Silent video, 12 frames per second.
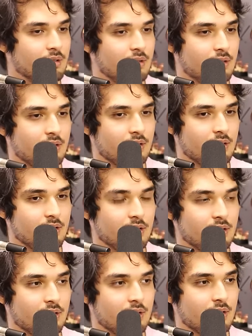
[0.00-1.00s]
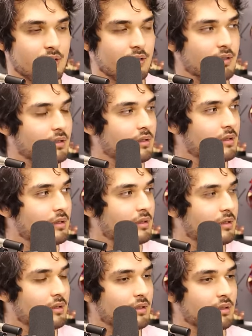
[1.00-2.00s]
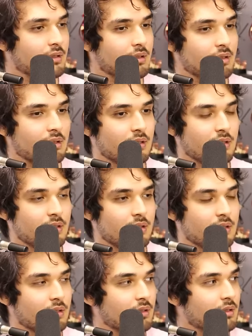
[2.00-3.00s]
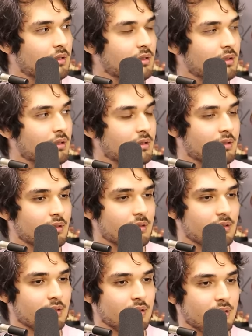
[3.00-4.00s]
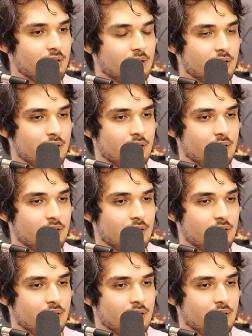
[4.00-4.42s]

[no speech]